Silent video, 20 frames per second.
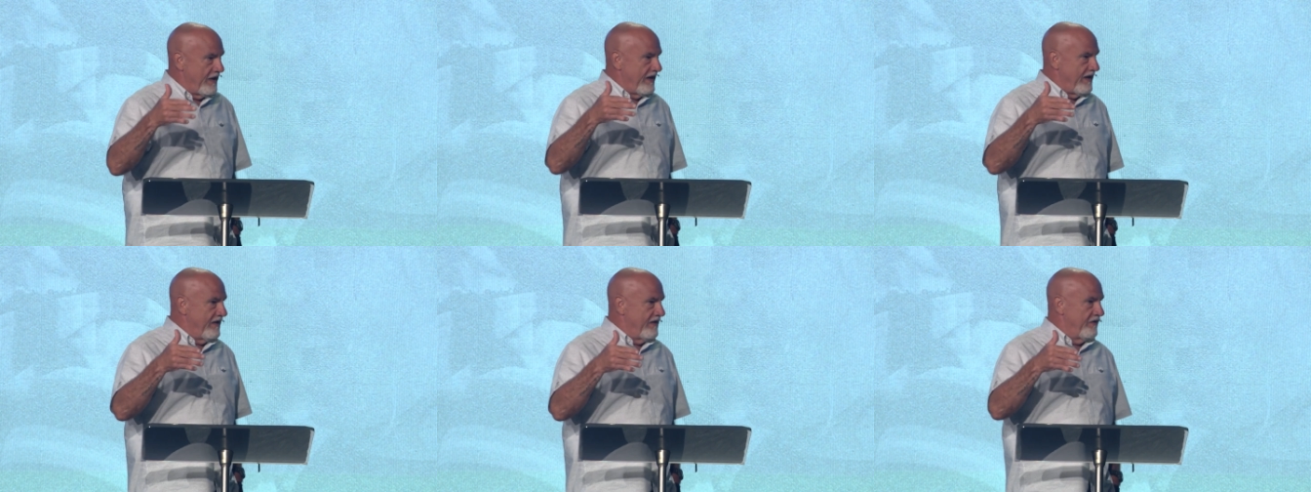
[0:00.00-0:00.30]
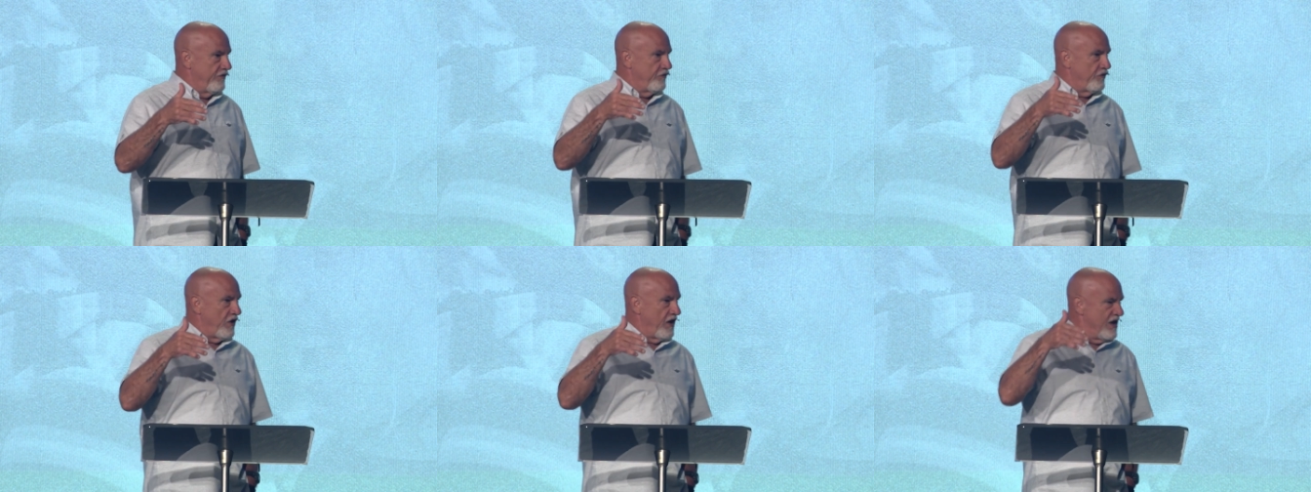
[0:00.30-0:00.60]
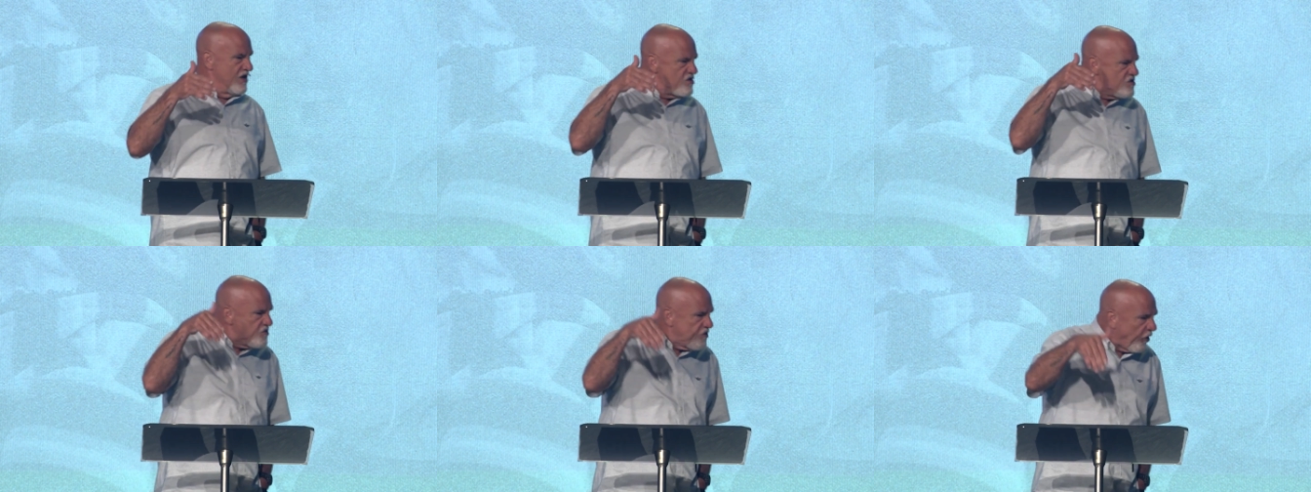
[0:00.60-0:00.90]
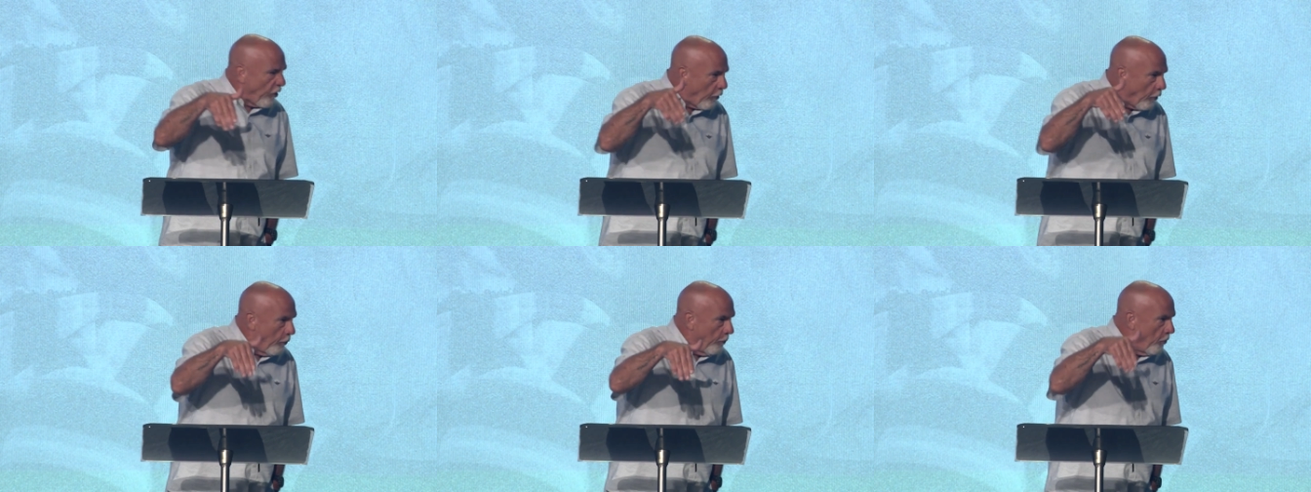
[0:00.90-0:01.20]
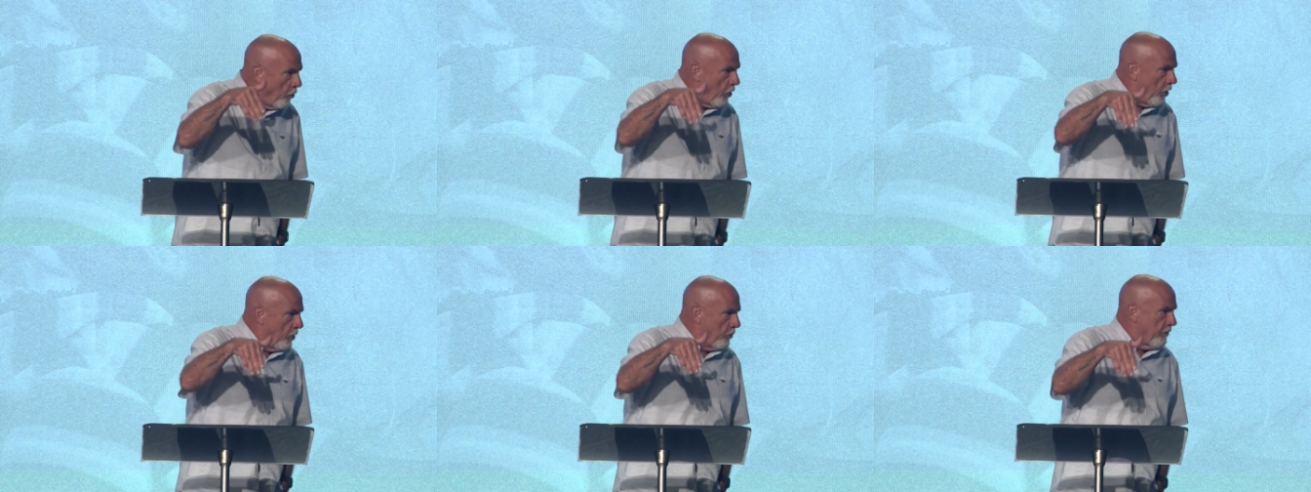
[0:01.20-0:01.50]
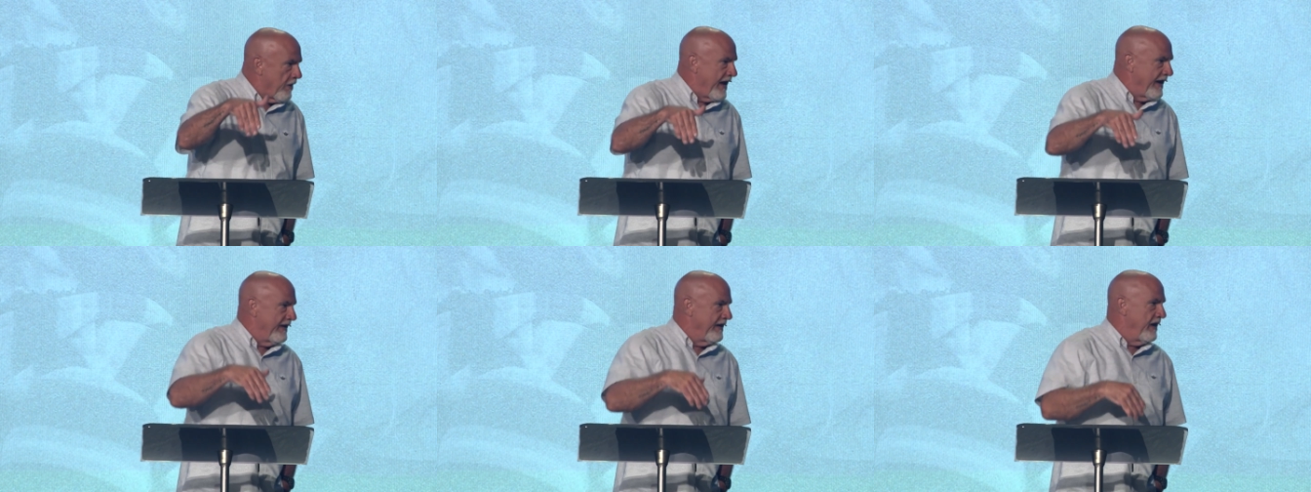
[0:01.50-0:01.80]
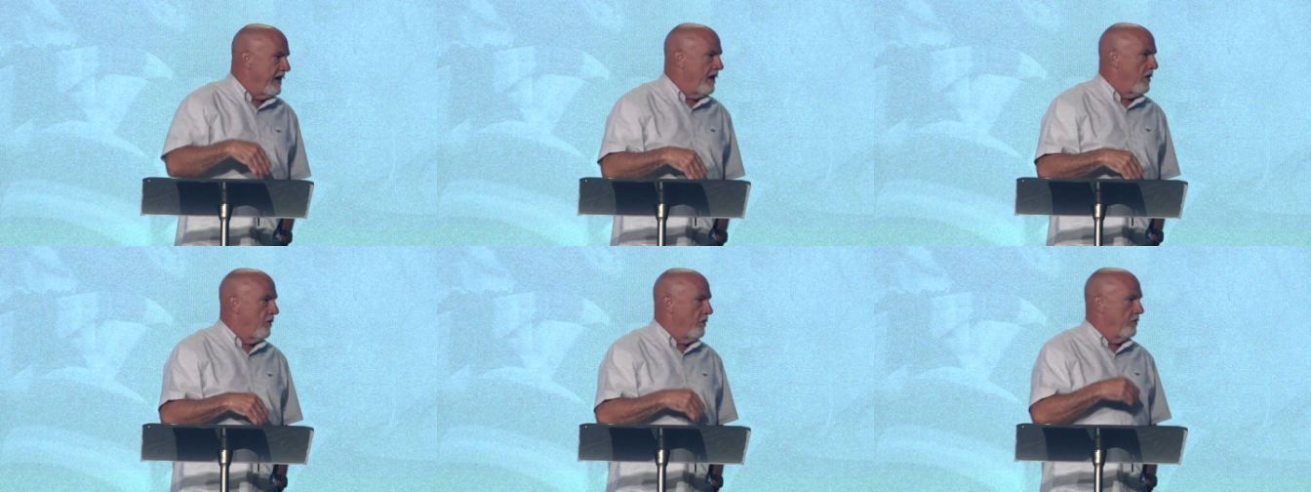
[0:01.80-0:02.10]
is in turmoil right
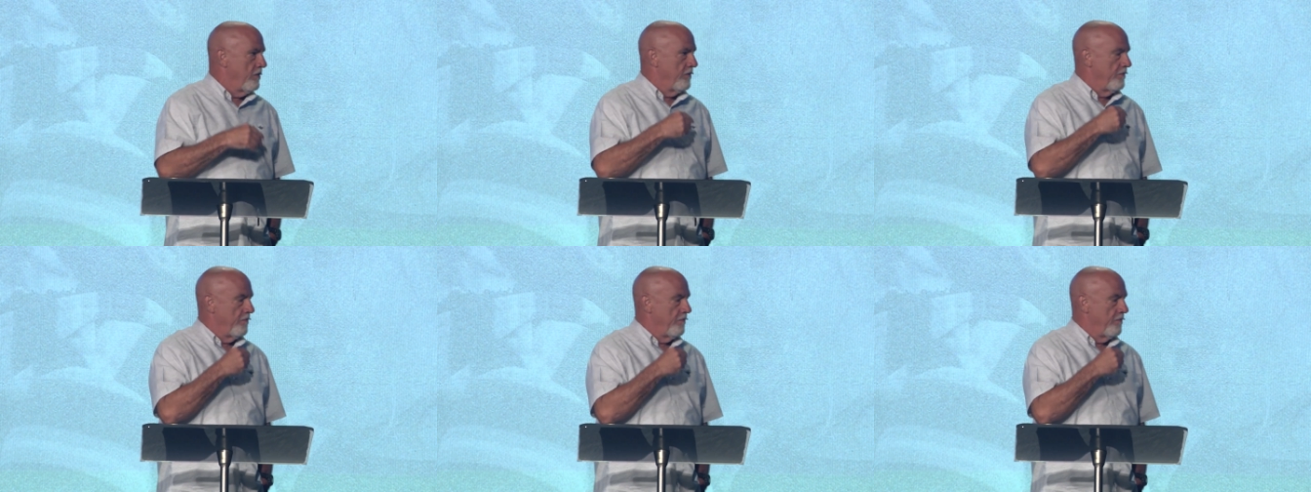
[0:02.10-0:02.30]
now.